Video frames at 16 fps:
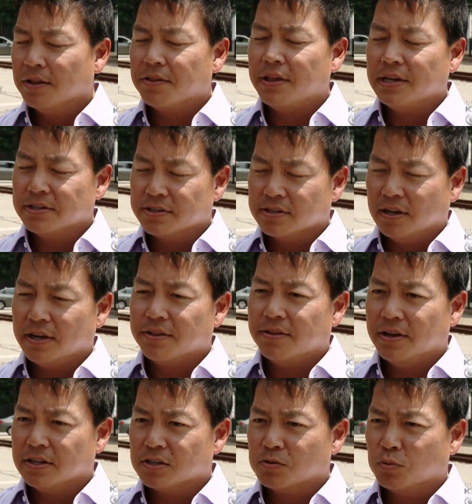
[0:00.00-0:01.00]
things like
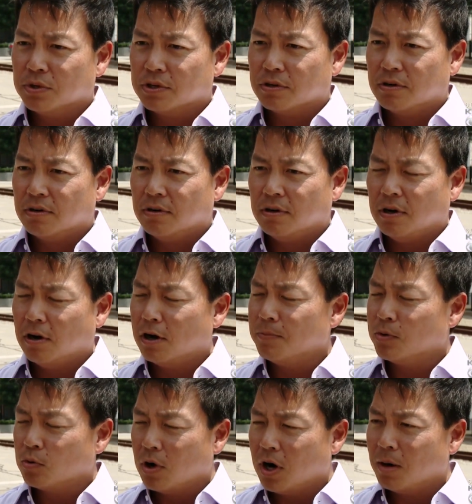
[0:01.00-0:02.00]
this, which are
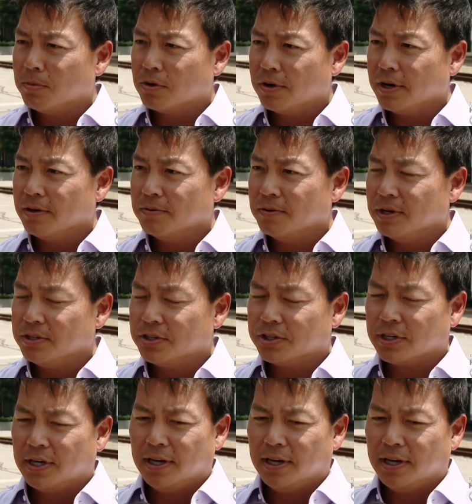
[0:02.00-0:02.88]
armed robbery, which,